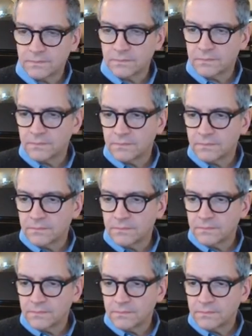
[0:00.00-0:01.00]

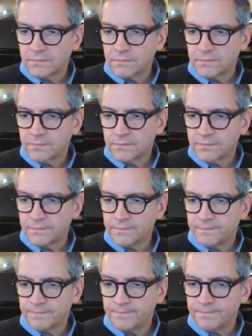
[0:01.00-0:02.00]

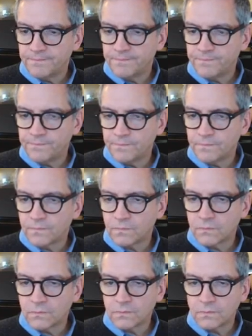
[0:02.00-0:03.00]

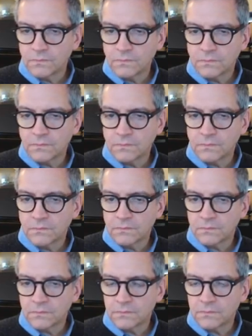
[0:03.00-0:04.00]
[no speech]